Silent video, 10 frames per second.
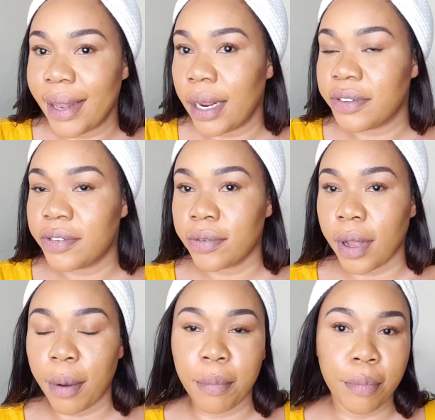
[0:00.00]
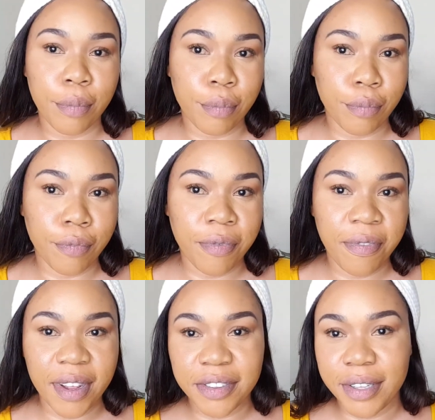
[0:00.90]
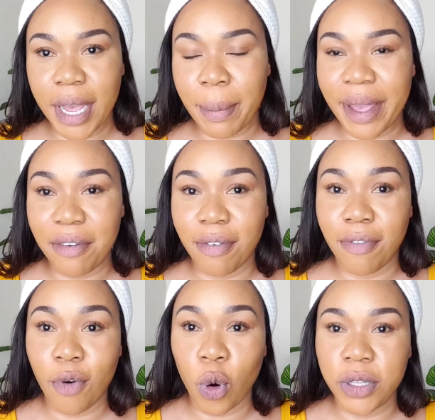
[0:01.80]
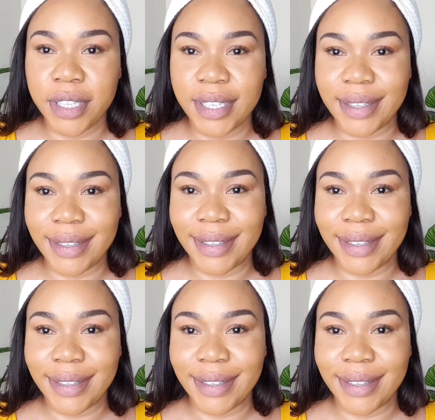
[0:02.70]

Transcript: next, I'm fixing my falsies.